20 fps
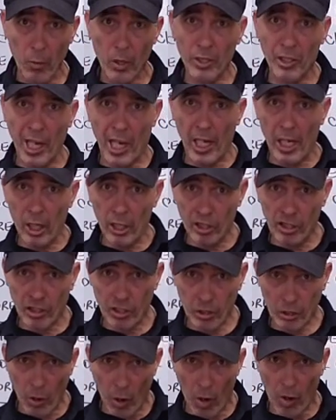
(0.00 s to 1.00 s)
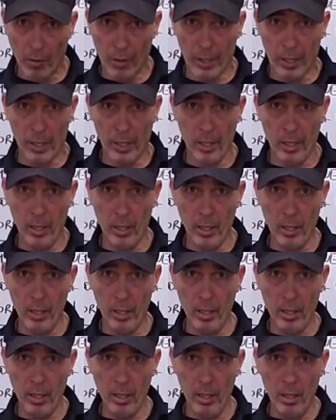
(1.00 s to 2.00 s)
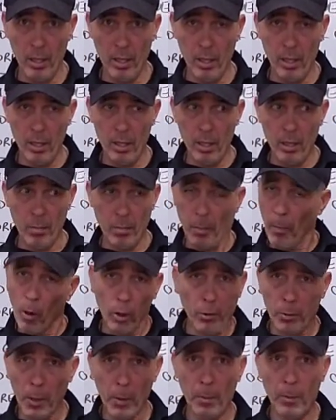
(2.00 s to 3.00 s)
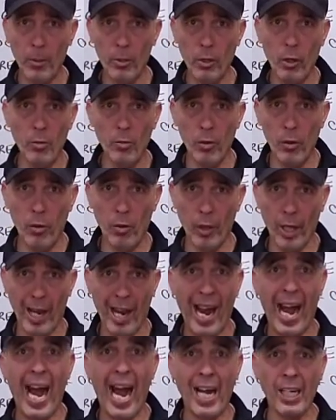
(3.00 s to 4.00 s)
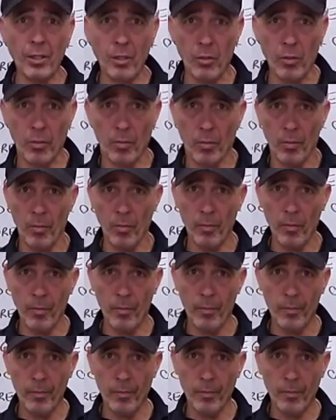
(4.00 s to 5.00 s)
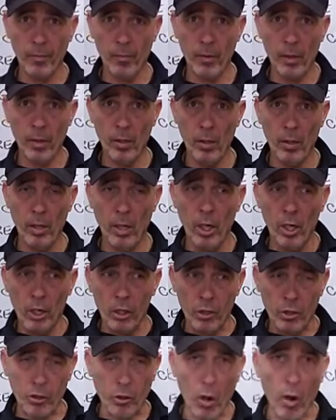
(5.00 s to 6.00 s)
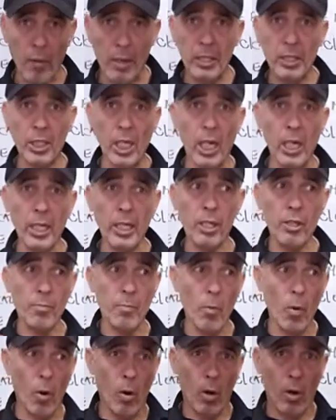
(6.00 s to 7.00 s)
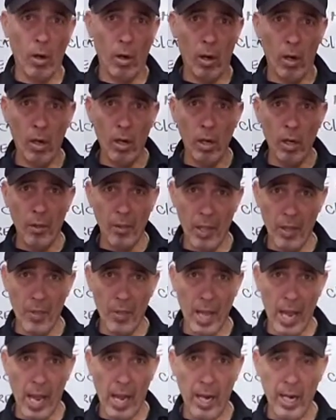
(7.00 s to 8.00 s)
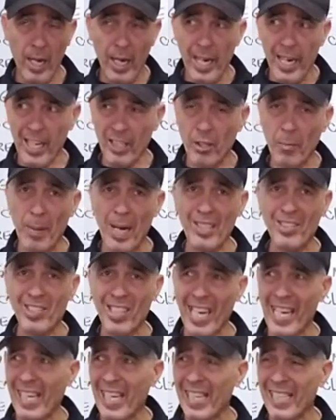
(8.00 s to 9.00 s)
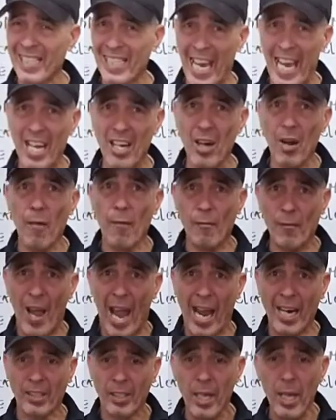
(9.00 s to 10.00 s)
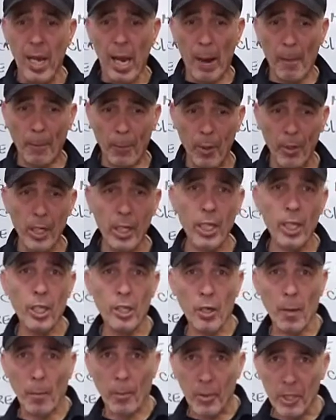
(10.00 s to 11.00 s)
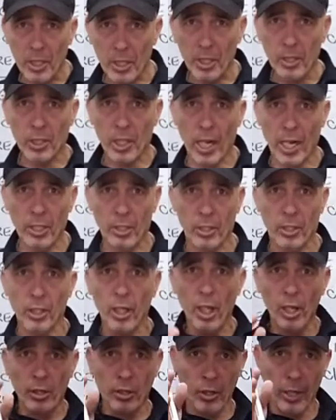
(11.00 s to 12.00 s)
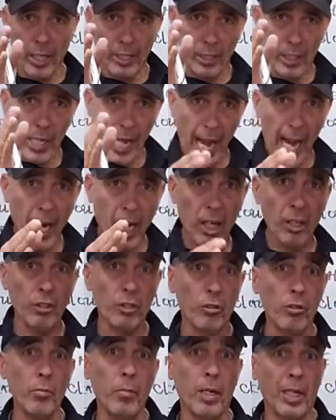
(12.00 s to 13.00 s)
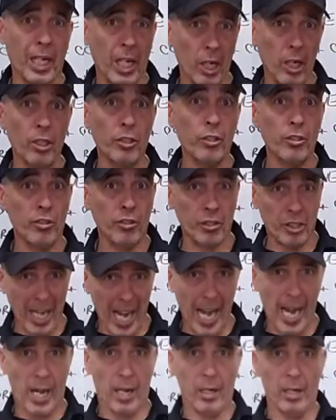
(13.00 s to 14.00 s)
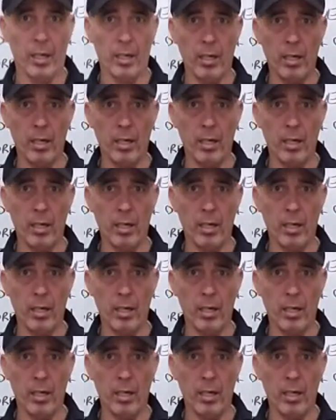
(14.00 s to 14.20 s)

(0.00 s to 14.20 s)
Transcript: we're telling a story. Most people don't know that. I do. Storytelling is more than that. It's about taking data and facts and putting it in a presentation so that the end consumer can understand.